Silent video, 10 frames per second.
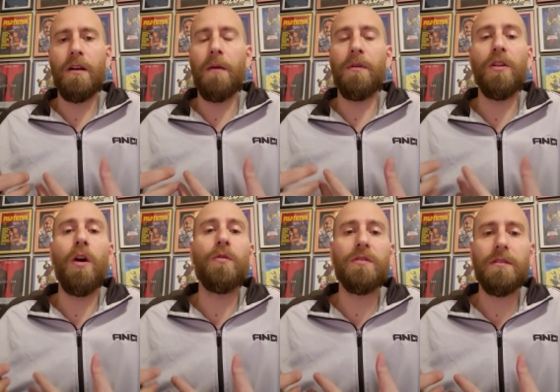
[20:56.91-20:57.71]
come
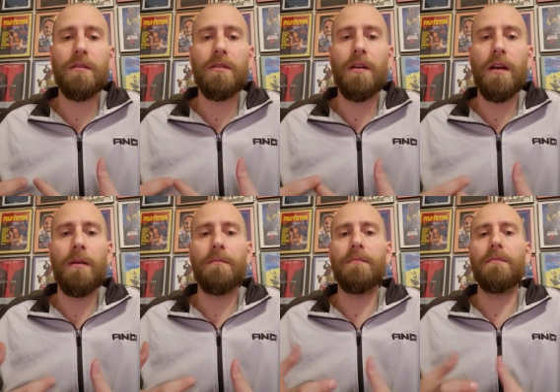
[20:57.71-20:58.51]
close
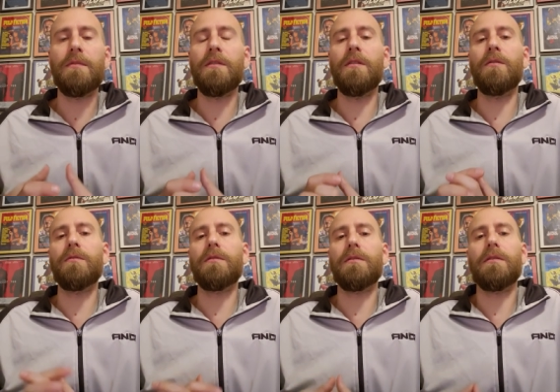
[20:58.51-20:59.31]
um, to
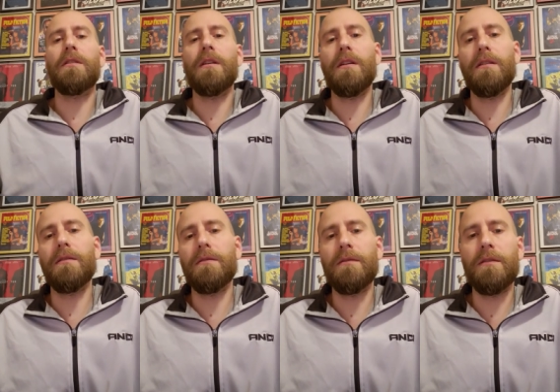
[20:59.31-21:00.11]
those uh,
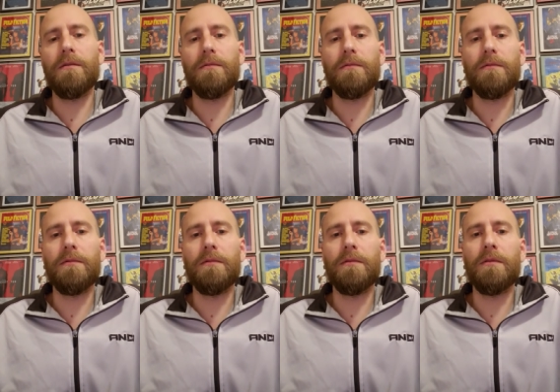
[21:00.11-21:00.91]
you know
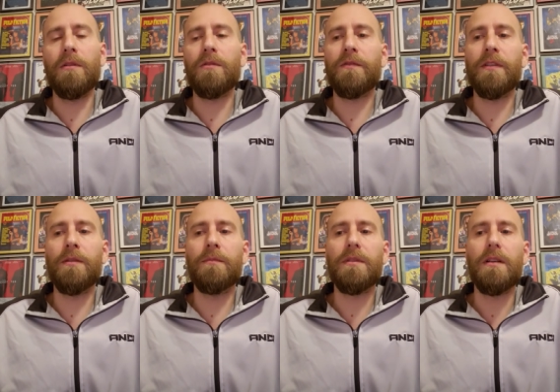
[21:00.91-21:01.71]
those
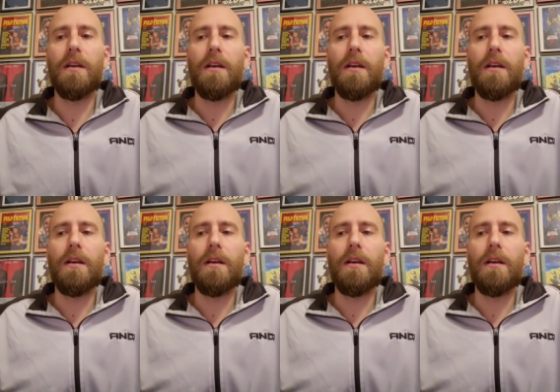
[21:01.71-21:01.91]
films.